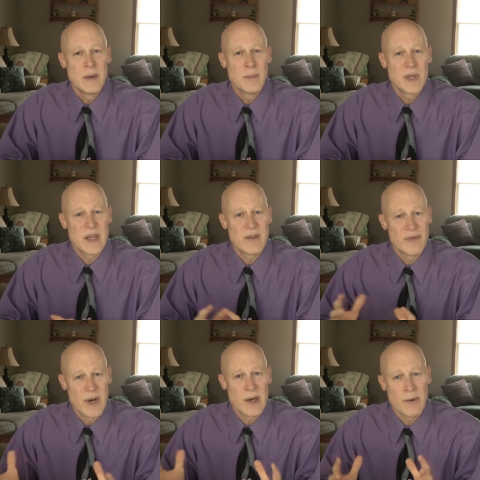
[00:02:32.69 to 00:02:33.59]
but then
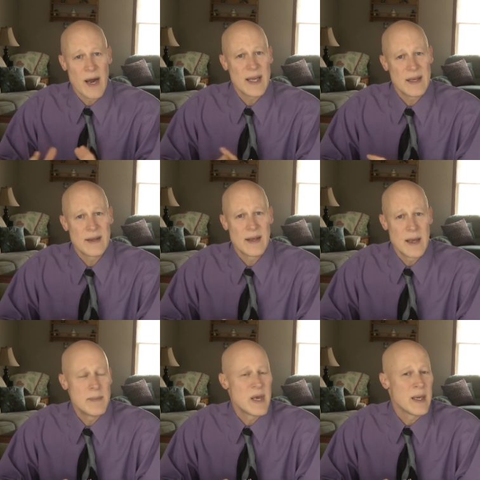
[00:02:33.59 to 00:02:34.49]
Frank Reich
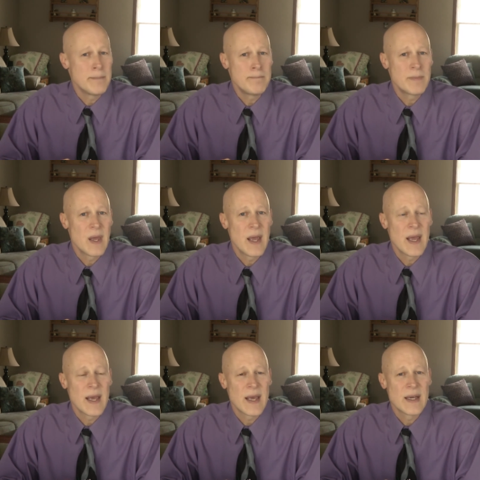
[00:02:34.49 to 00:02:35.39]
came in,
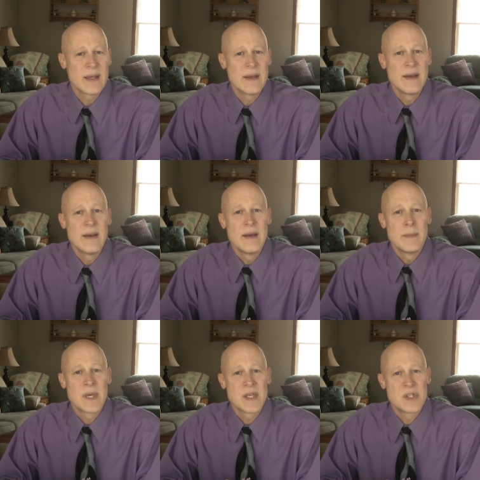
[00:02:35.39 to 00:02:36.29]
and
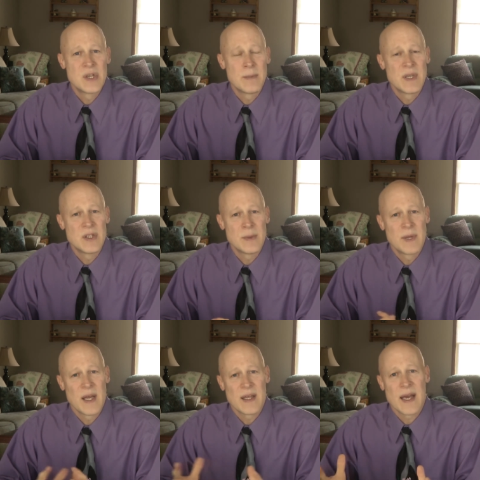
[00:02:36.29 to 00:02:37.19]
because Jim, Jim
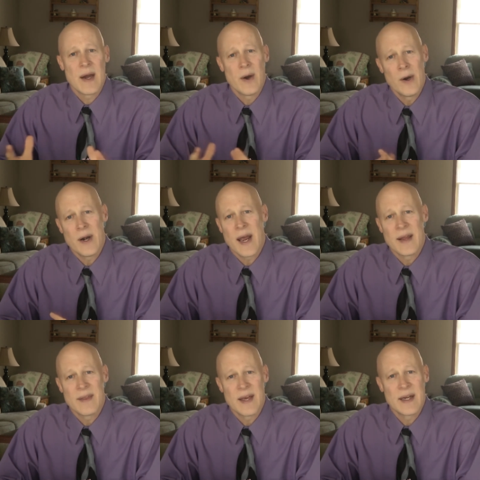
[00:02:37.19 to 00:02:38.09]
Kelly got hurt,
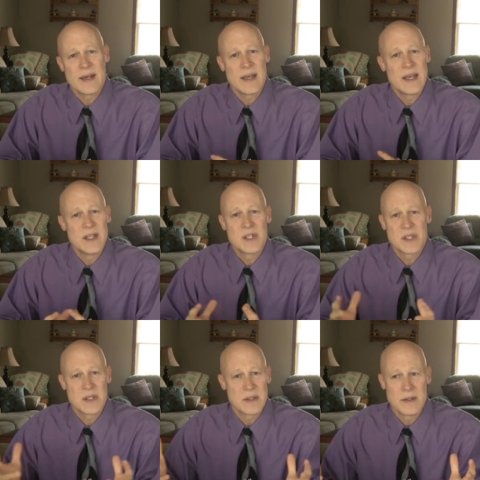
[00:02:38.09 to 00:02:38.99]
and then he
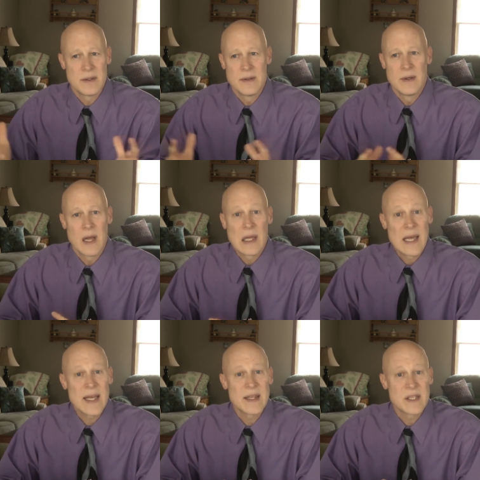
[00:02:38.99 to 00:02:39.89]
just
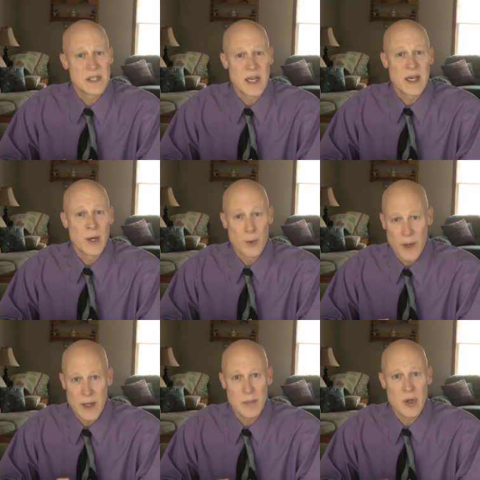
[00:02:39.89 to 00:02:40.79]
led this
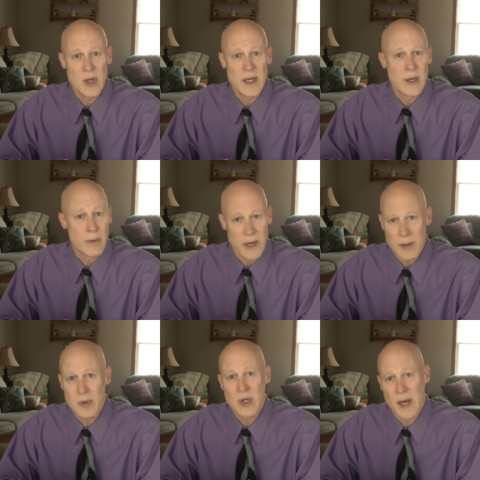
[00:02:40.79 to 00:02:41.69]
incredible,
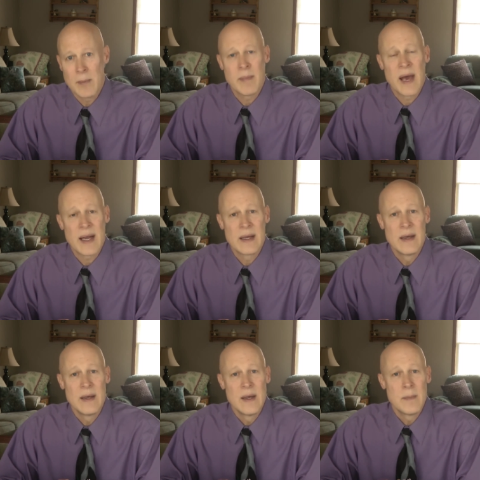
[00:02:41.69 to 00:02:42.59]
incredible comeback
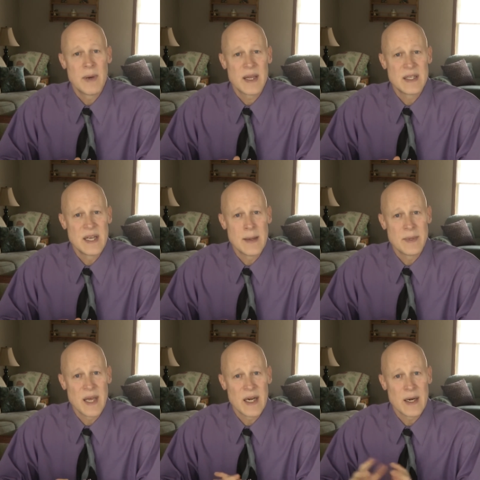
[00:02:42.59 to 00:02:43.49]
by the team.
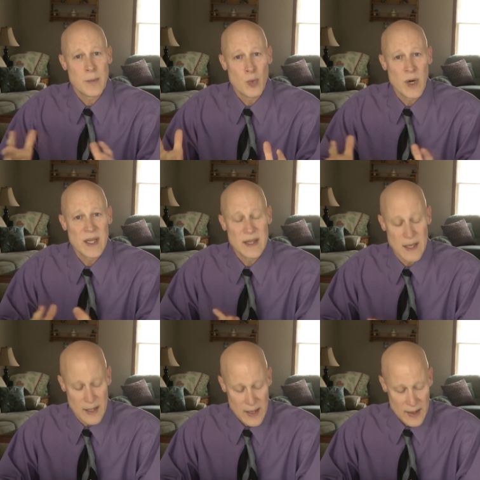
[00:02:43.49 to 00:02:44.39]
They ended up winning
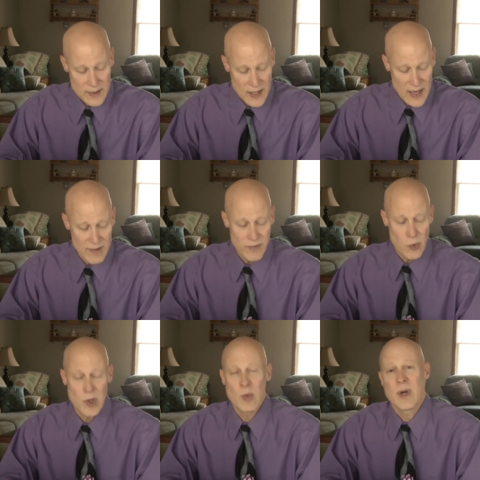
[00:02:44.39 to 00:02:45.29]
the, the game
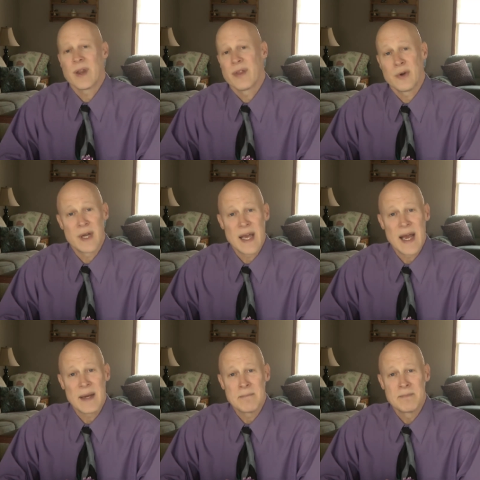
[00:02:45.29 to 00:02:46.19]
41 to
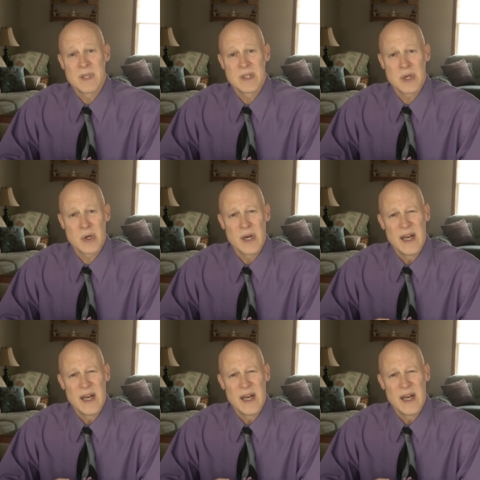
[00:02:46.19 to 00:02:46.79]
38. So